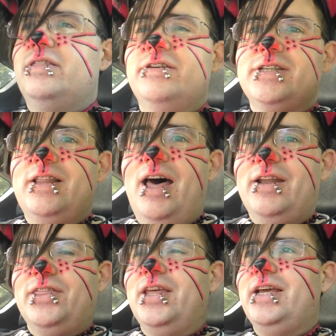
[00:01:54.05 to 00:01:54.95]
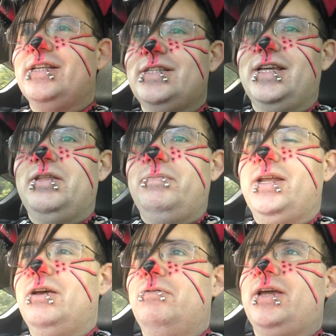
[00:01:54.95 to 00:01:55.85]
there's a lot of things in the
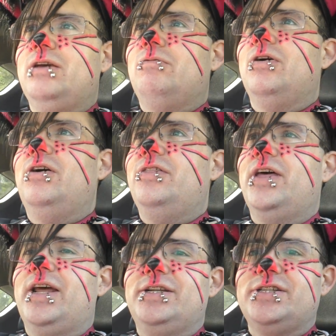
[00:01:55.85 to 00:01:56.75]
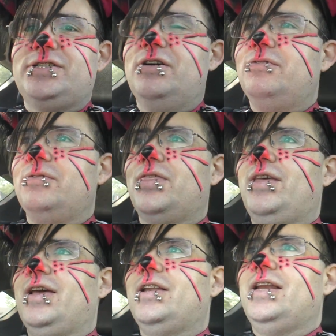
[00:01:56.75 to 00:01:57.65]
MediaWiki world that I just don't
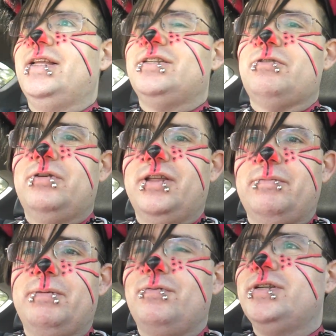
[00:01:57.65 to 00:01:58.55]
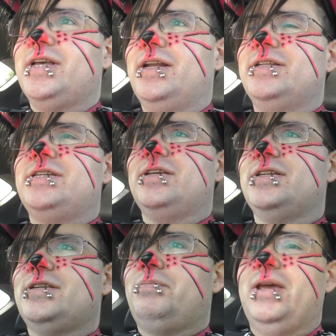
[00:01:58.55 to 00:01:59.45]
think need to really be presented to, to